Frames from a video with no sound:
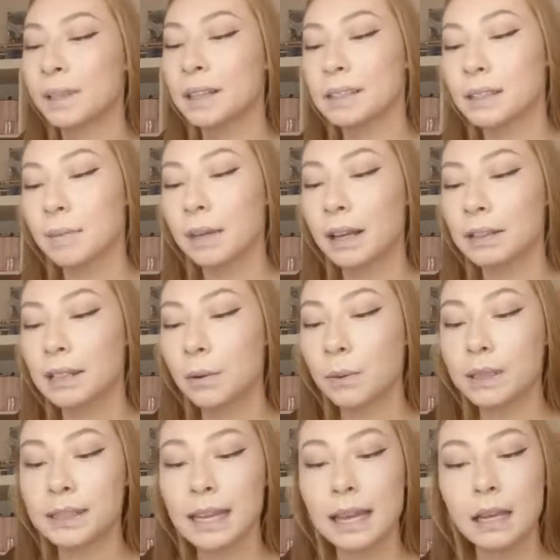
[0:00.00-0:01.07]
Something else I want
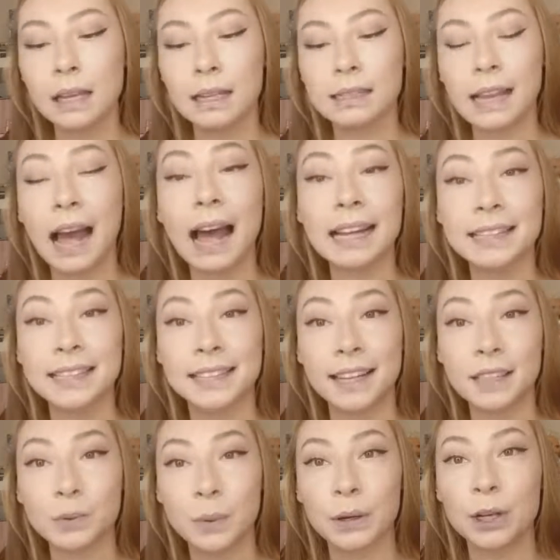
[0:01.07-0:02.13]
to say is as it
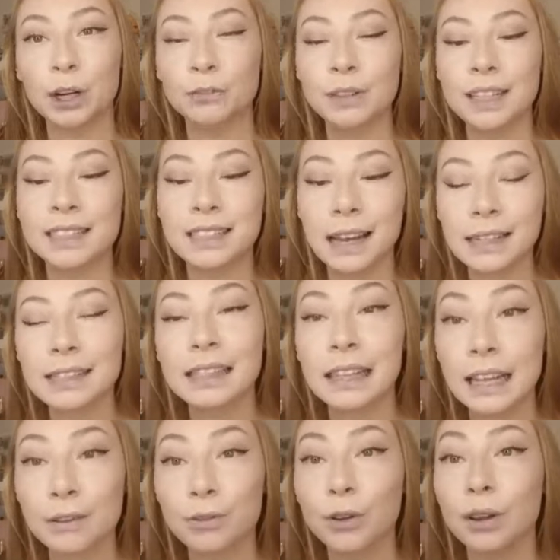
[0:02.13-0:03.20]
does wear off, it does
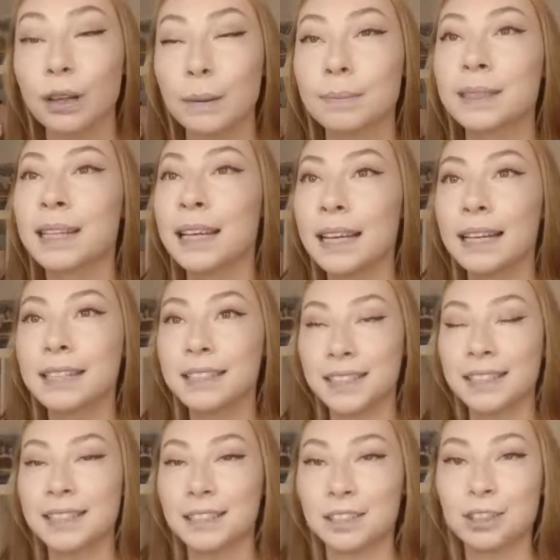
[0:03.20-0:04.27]
leave your lips
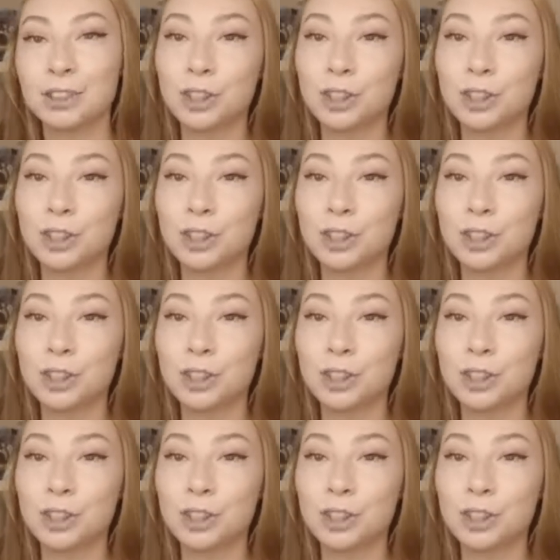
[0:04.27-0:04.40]
tinted.